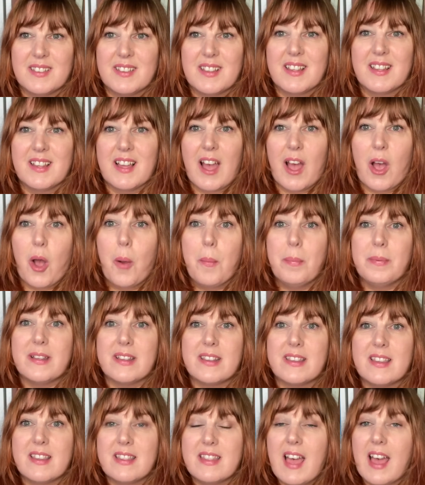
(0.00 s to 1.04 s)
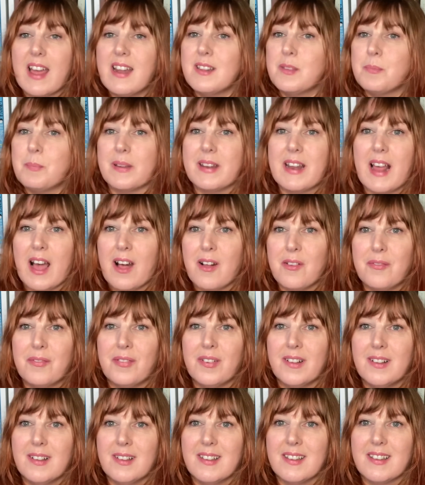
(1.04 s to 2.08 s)
I hope that has been
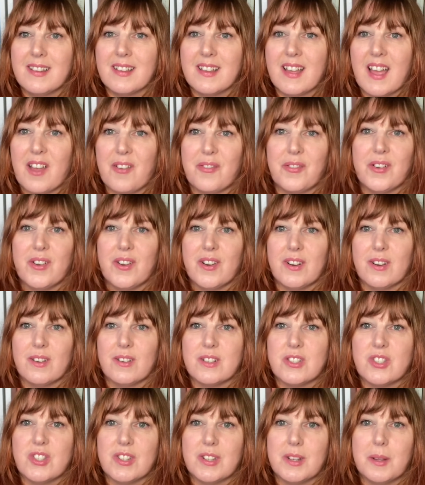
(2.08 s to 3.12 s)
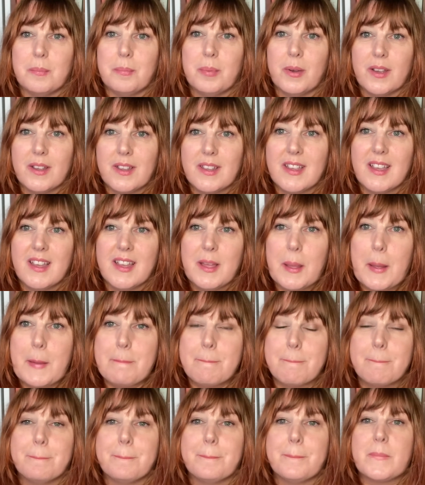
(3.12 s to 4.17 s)
helpful if you're launching a book.
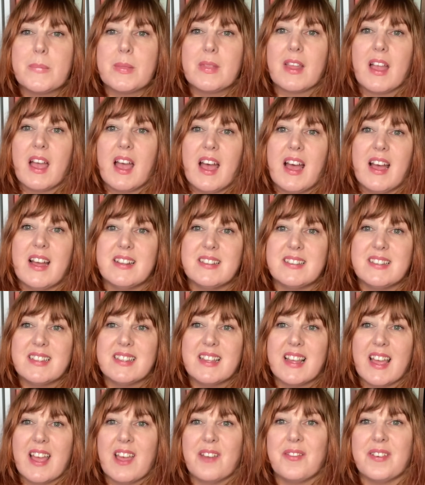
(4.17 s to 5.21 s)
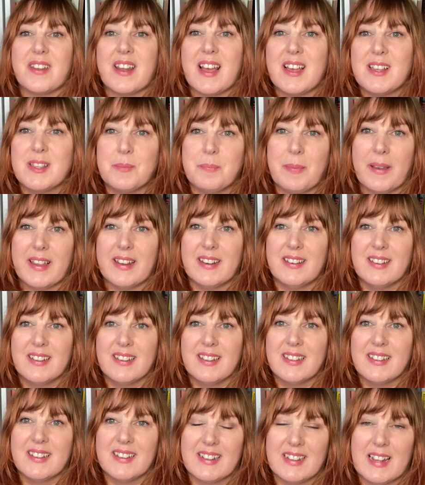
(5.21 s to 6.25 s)
And if it has been,
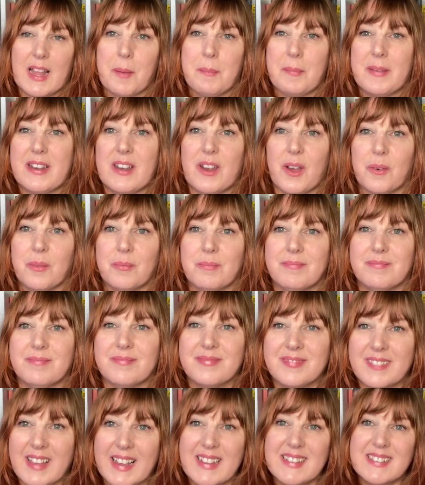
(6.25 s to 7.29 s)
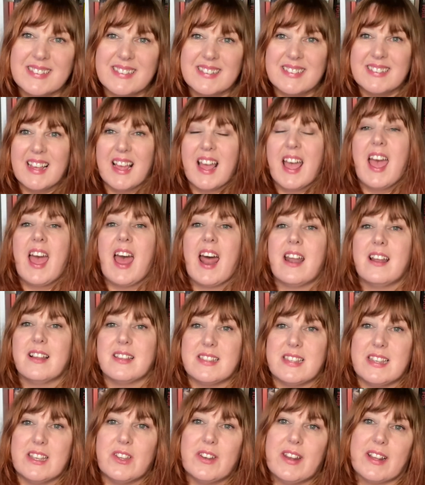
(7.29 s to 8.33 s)
let me know. Thanks, and I'll
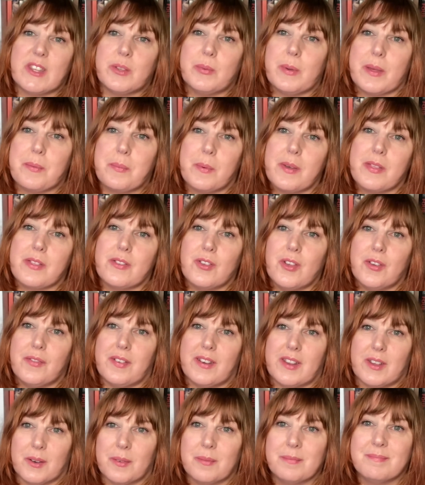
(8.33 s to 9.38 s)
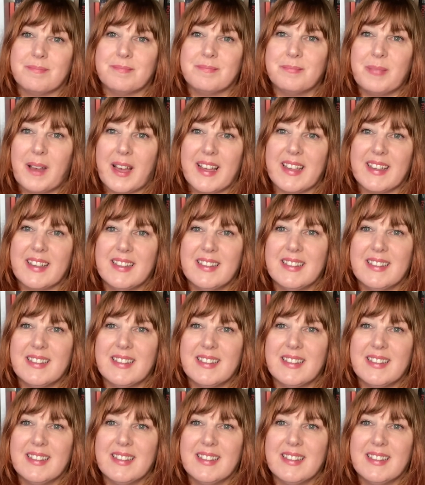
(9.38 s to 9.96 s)
see you next week with a new video. Bye.